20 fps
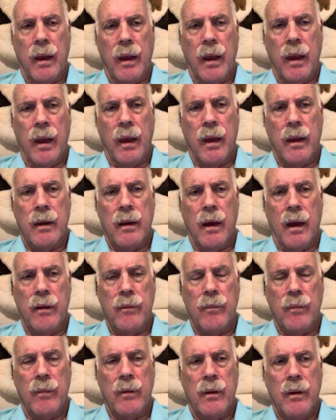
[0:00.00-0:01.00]
And I
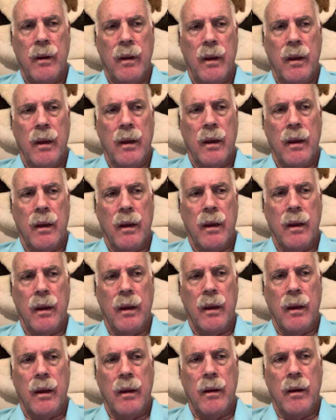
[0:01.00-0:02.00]

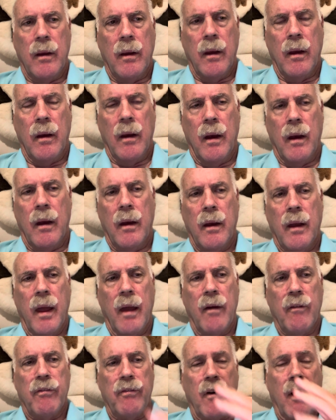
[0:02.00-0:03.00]

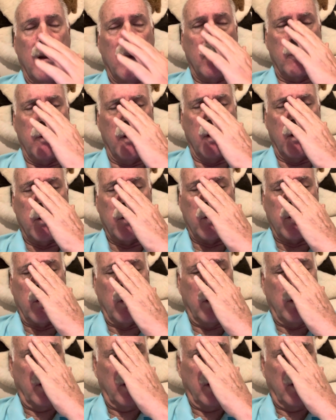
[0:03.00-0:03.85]
have followed this,